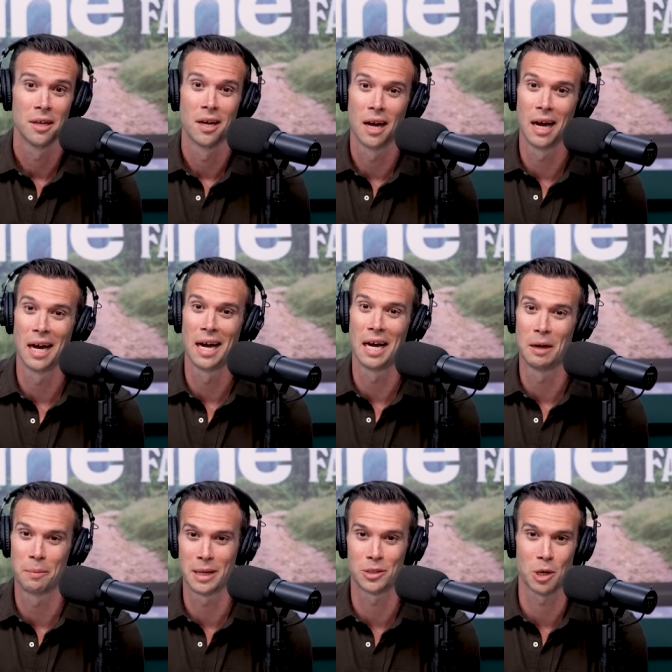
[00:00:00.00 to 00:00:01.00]

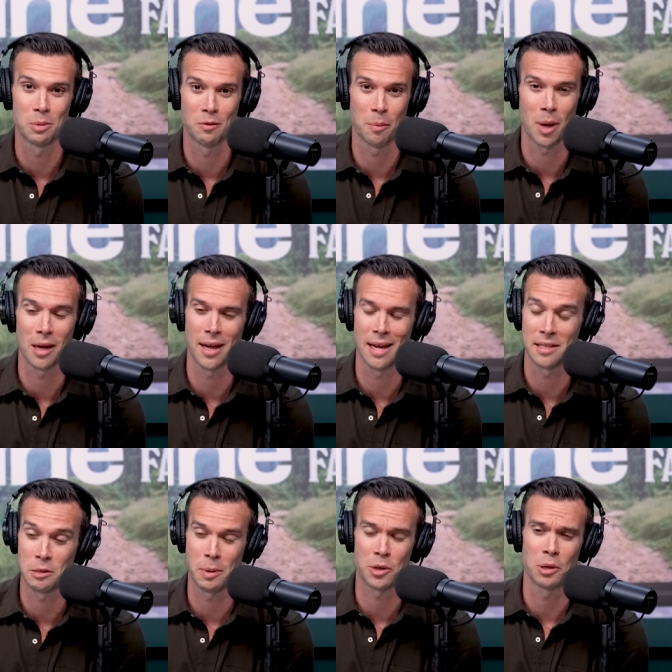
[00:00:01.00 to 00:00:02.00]
um, in terms of a podcast,
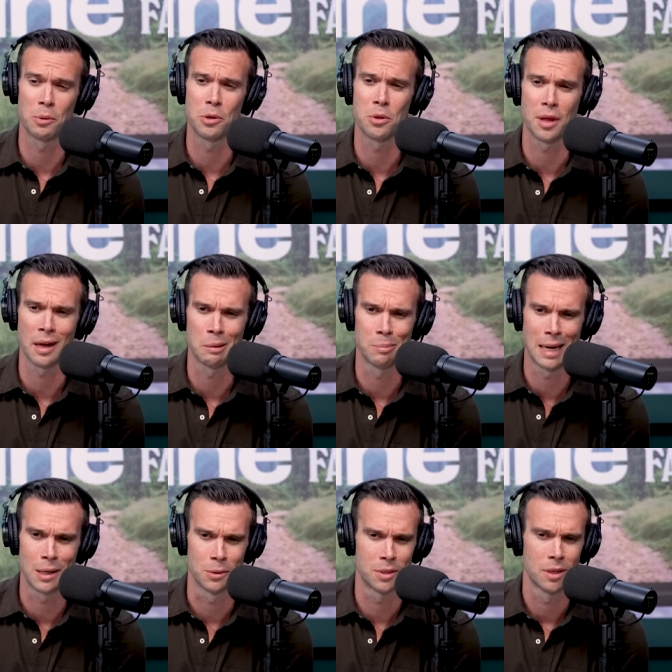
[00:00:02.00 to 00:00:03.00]
especially when you think
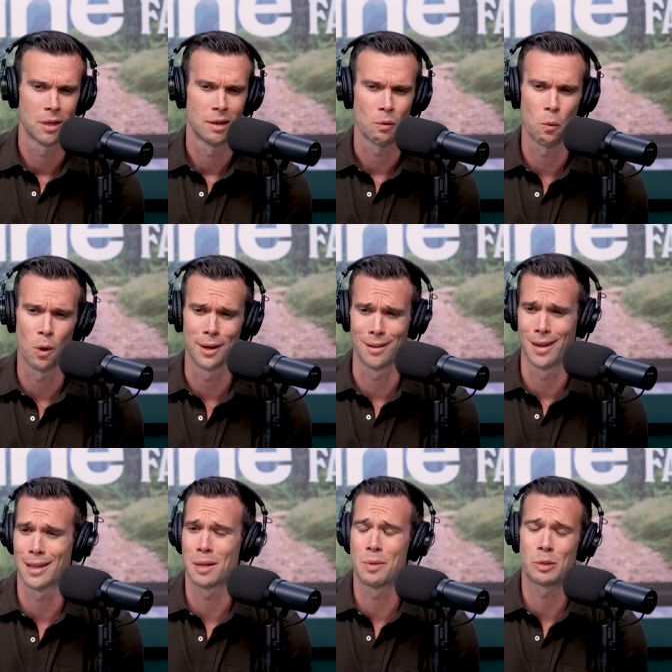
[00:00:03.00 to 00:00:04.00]
about what
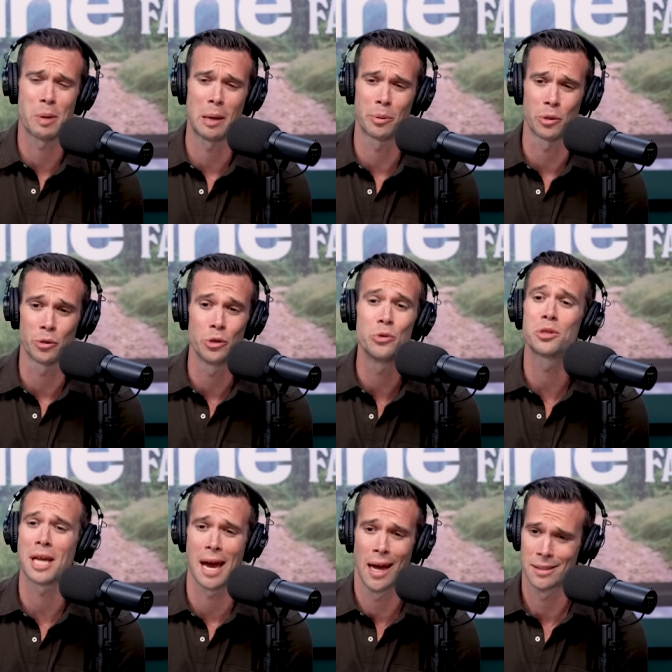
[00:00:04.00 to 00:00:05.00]
like the most popular
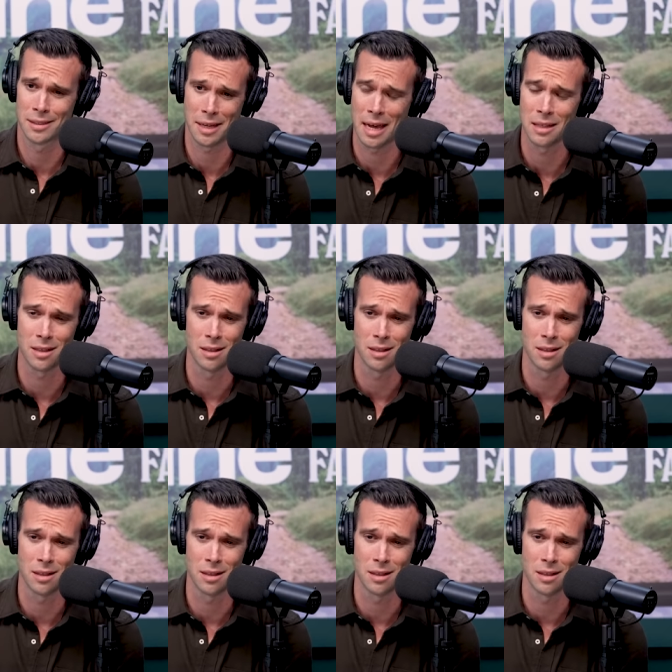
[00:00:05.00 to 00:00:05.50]
newscast get